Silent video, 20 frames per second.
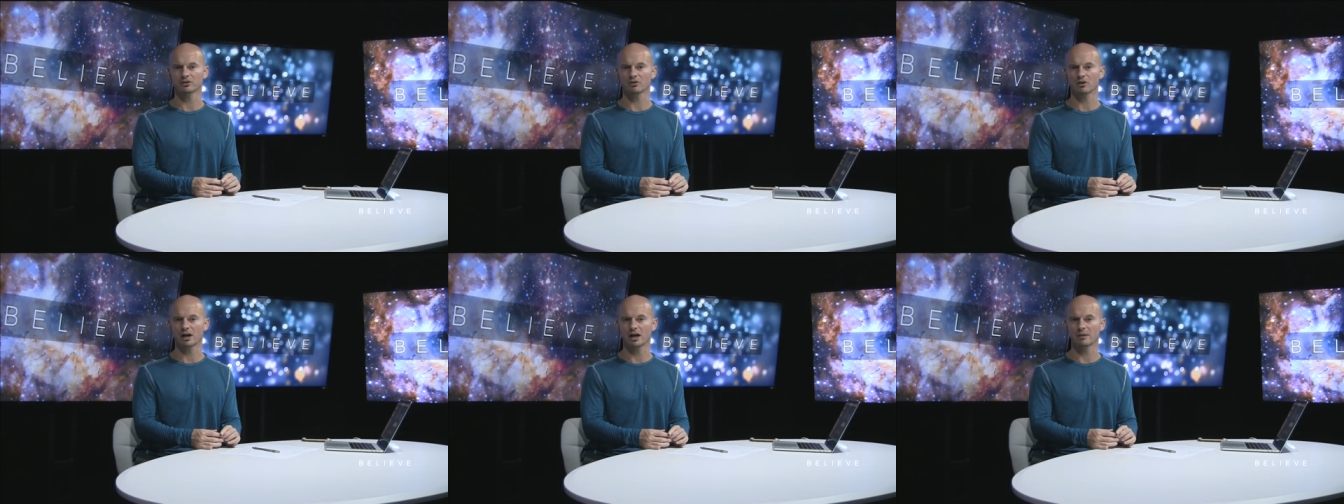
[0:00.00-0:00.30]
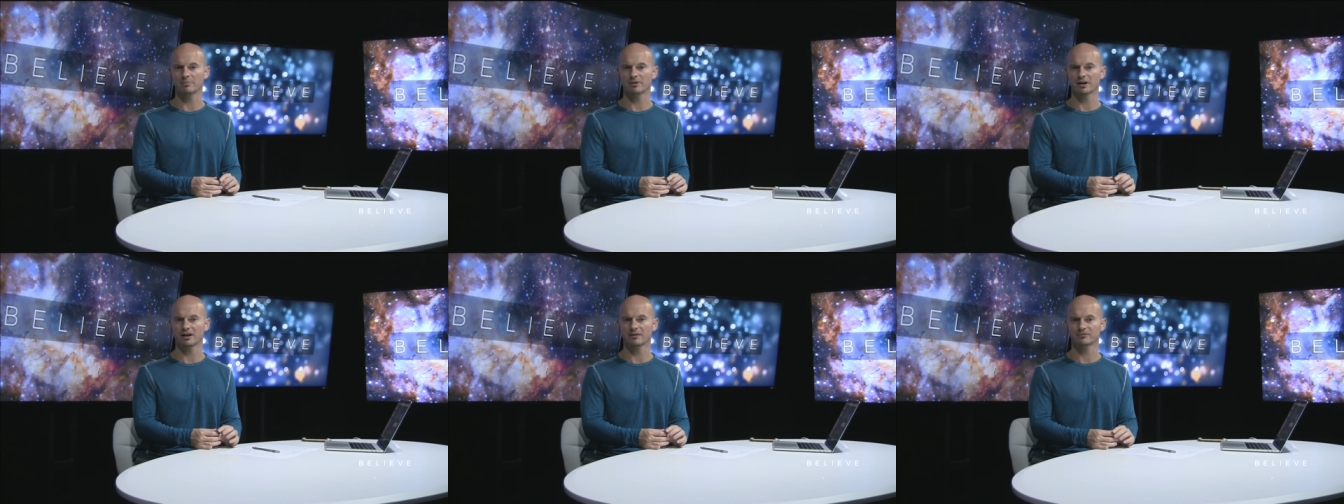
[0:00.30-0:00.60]

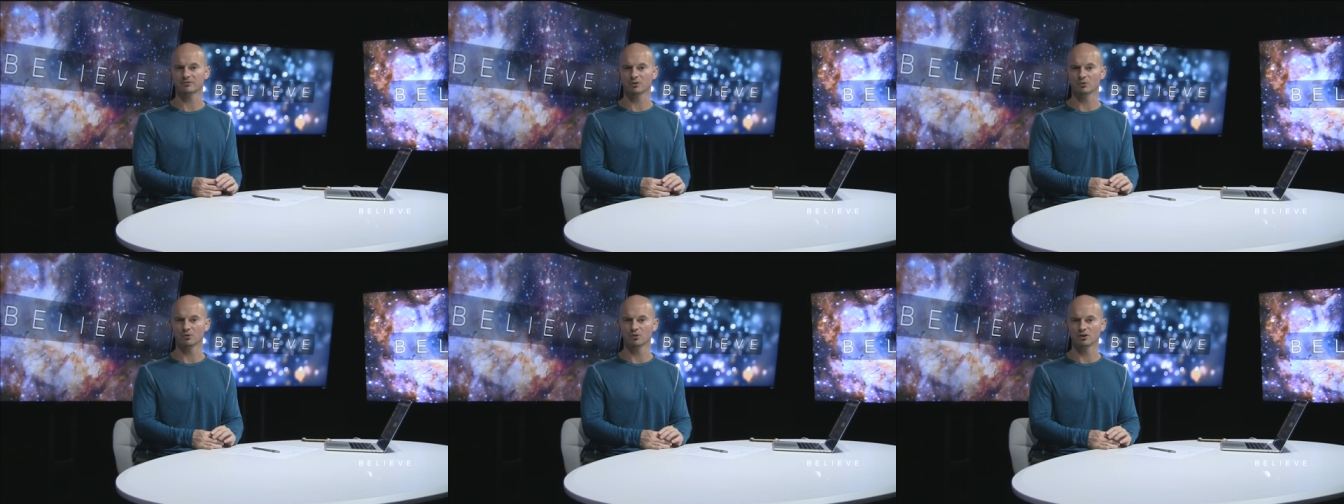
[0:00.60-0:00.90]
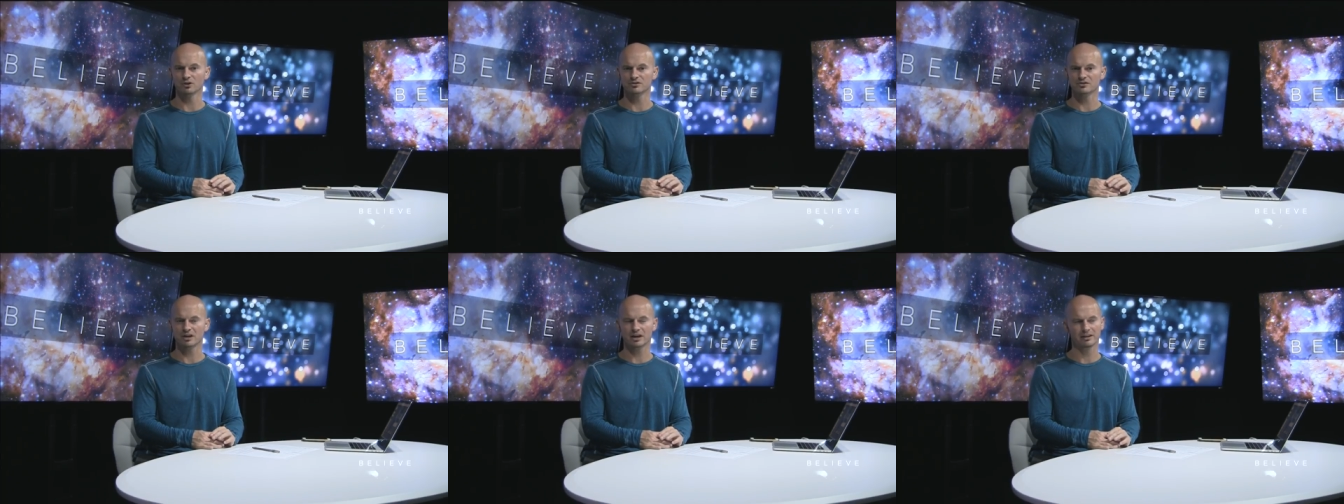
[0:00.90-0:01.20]
crap
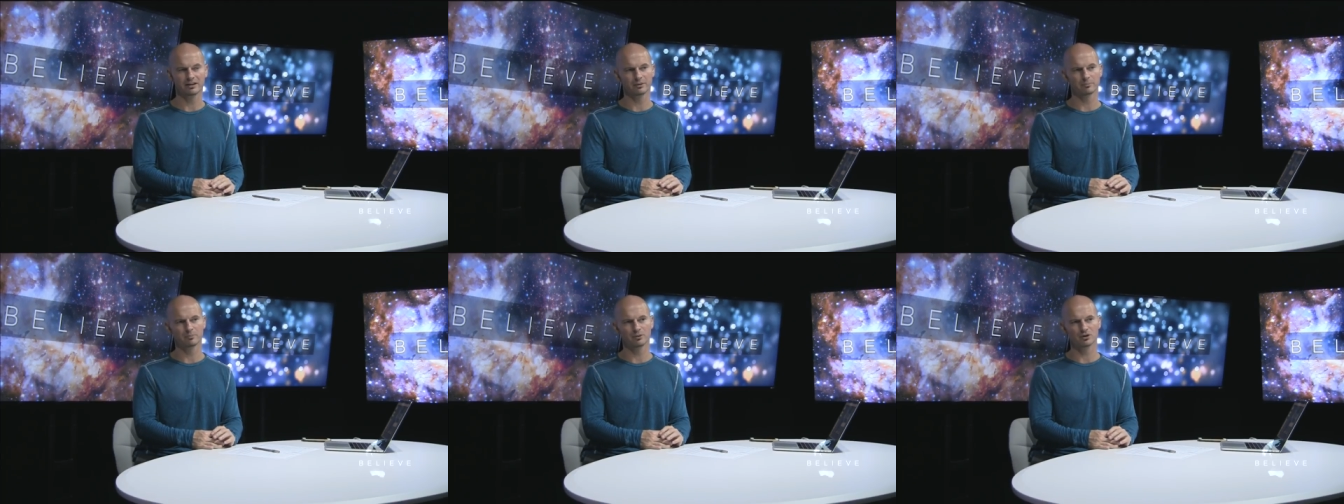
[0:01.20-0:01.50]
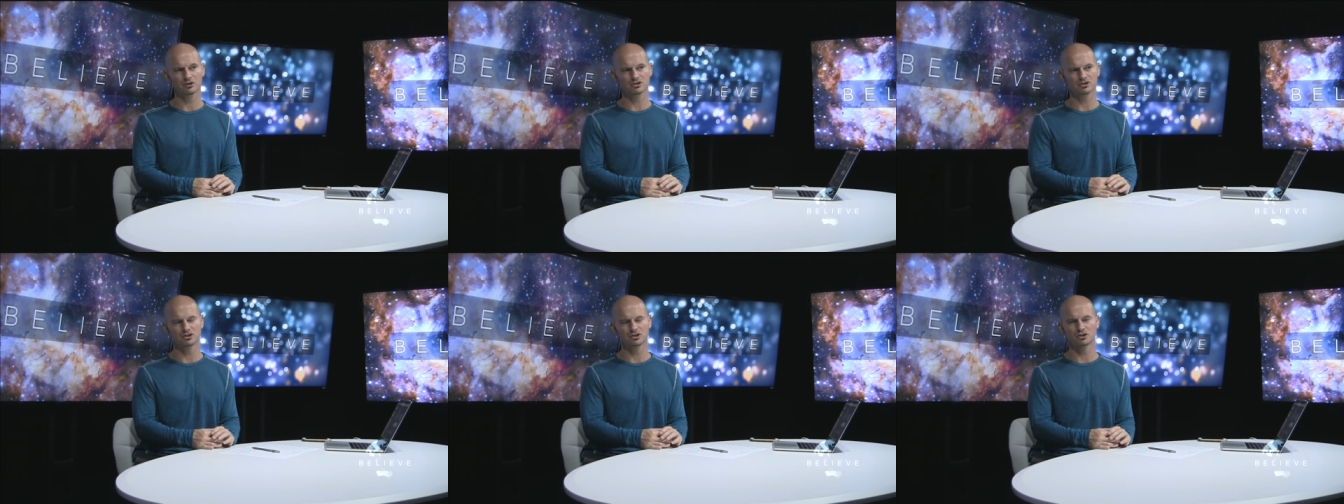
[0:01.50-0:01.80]
afterwards. I, the
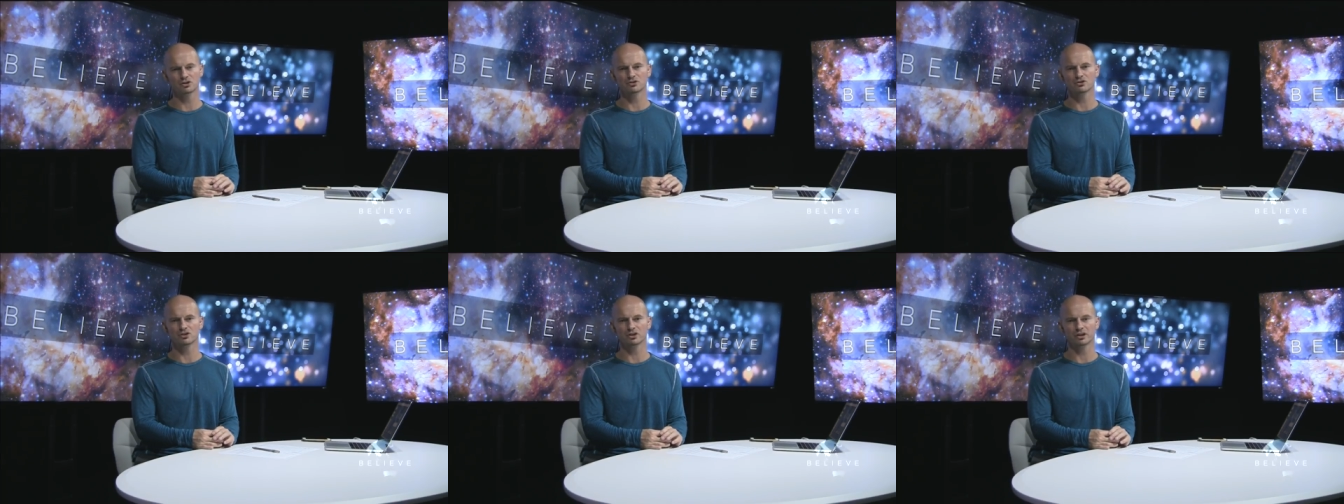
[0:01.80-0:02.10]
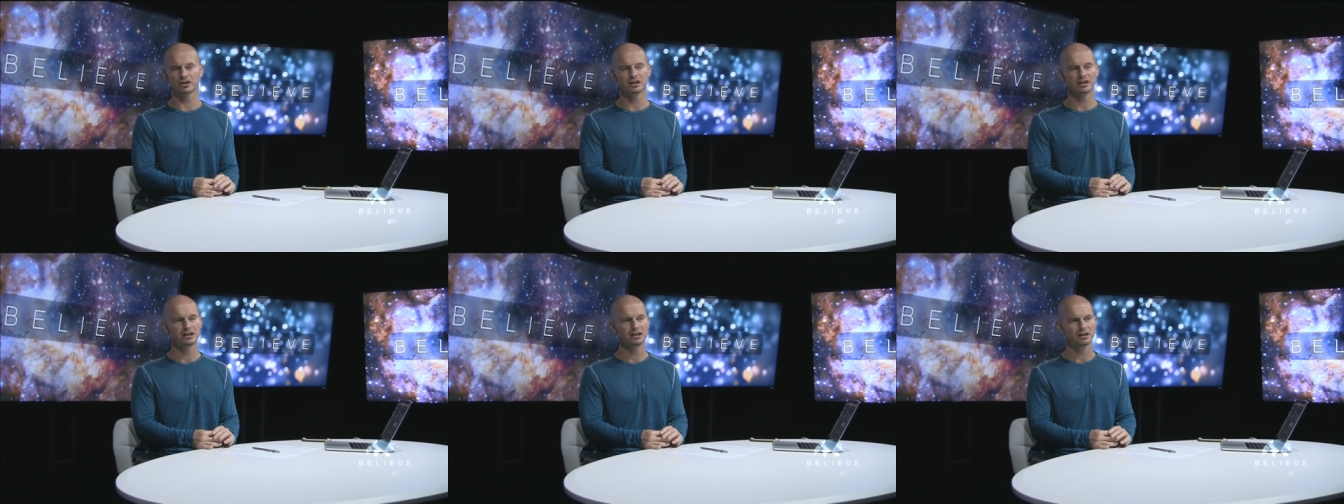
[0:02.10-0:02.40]
person
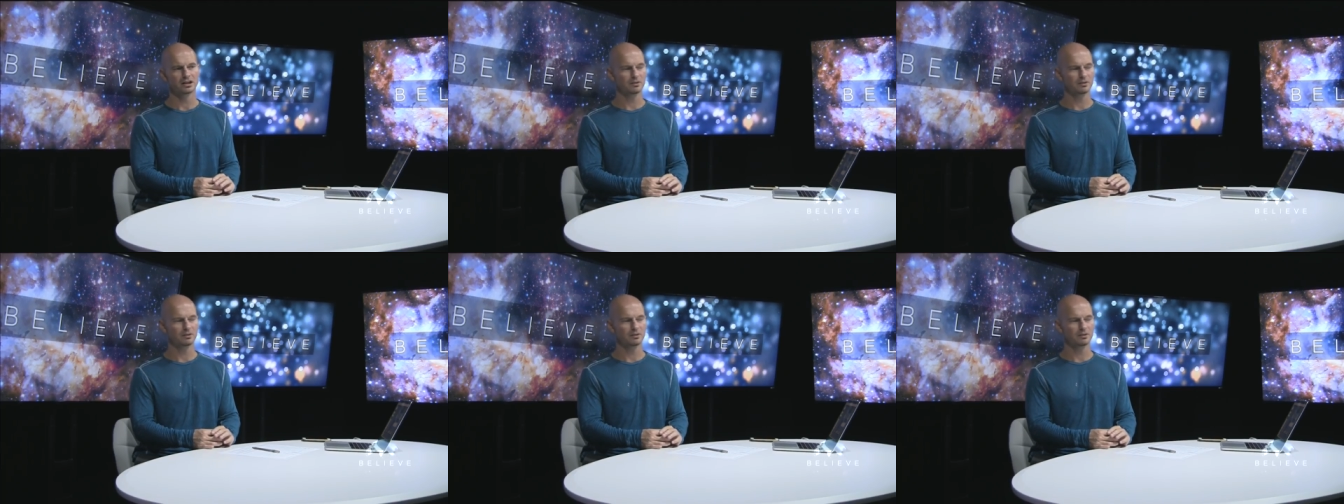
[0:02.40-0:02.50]
usually,